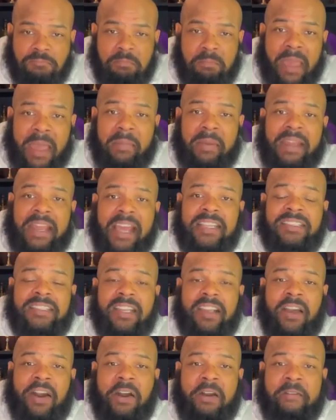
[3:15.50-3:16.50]
maybe that's
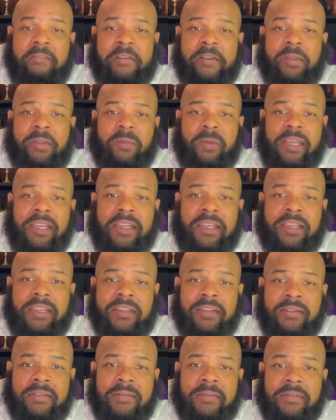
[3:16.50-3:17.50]
the goal for the week.
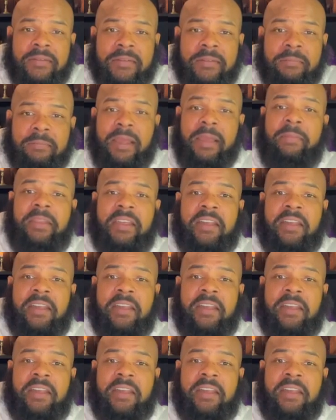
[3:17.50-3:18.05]
Maybe